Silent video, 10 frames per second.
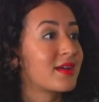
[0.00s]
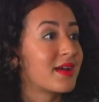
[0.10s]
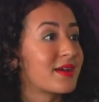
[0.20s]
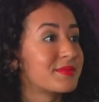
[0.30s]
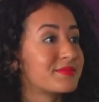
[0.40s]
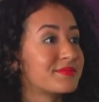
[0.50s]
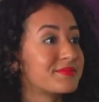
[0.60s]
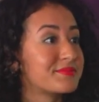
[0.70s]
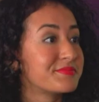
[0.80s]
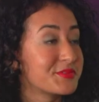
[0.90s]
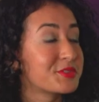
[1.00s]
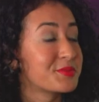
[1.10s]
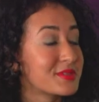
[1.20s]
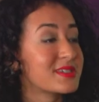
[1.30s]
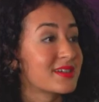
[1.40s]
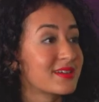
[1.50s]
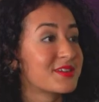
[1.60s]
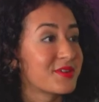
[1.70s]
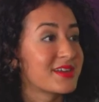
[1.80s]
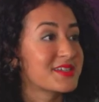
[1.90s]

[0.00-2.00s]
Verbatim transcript: Um, so it was a, a, great